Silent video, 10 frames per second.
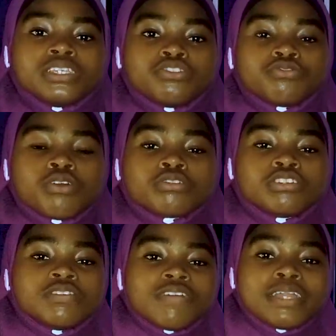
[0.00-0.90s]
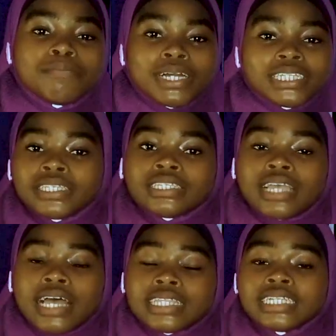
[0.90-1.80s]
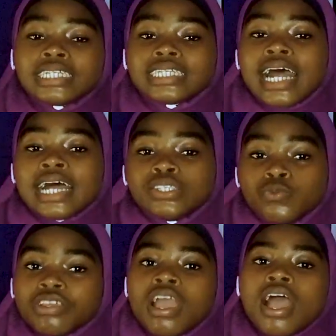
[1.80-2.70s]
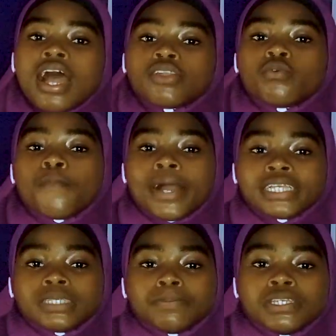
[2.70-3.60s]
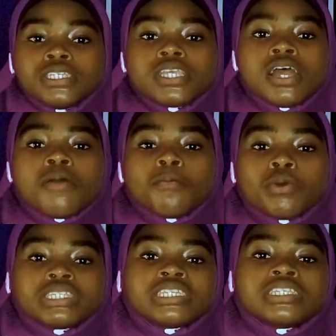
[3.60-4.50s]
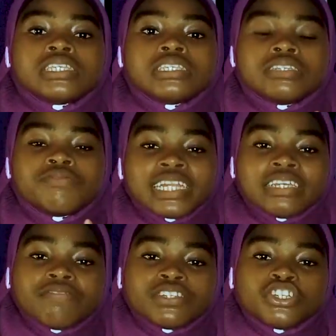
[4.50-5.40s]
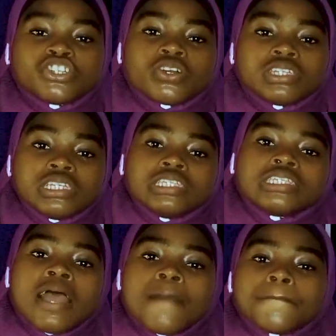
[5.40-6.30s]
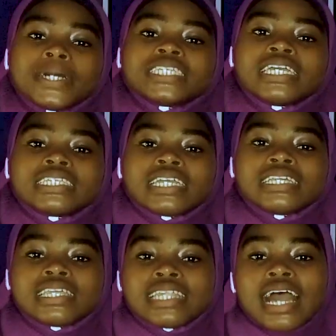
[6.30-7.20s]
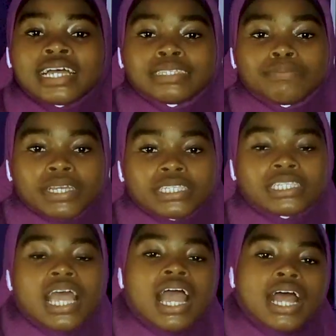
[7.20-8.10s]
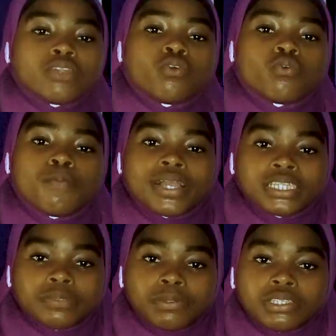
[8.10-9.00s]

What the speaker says: wrong to define matter as anything that has weight and occupies space, but it is the right definition is matter is anything that has mass and occupies space.